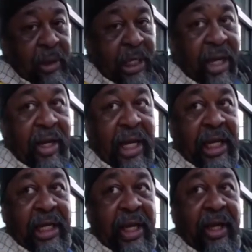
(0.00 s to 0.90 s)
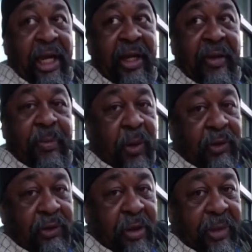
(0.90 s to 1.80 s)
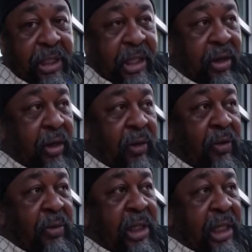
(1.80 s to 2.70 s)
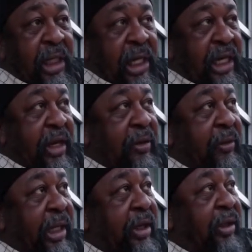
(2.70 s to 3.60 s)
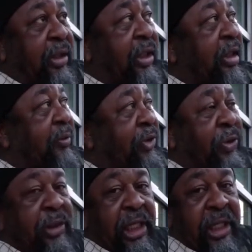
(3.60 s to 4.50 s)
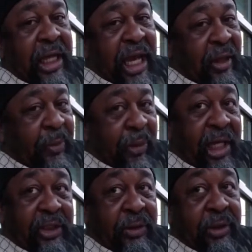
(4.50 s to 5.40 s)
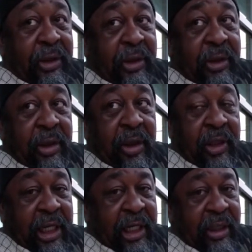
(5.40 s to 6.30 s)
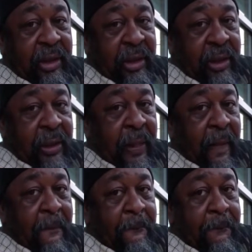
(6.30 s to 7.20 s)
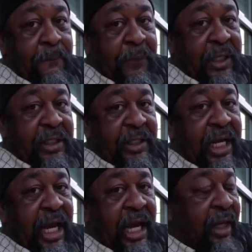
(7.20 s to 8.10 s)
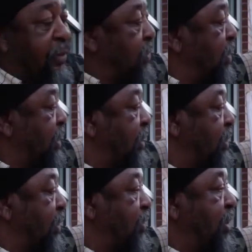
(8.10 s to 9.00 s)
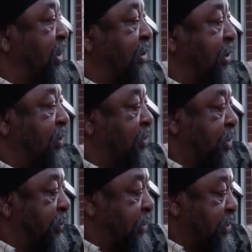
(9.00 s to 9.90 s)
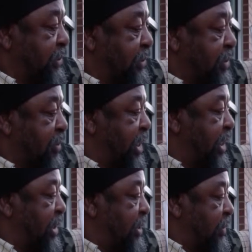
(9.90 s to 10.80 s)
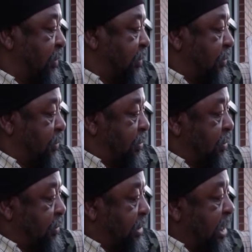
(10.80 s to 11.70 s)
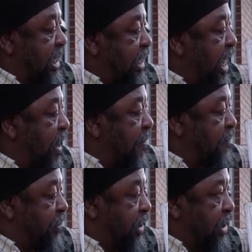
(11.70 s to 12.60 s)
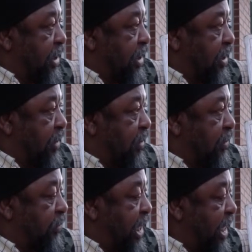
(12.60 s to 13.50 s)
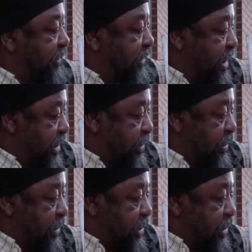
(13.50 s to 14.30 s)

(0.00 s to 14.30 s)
they'll hang they'll hang a poster up in their home and they'll they'll look up to it and, and pray to it. Okay this is not how the Lord looked according to the scriptures. Okay, he didn't have uh, uh, a, a red skin,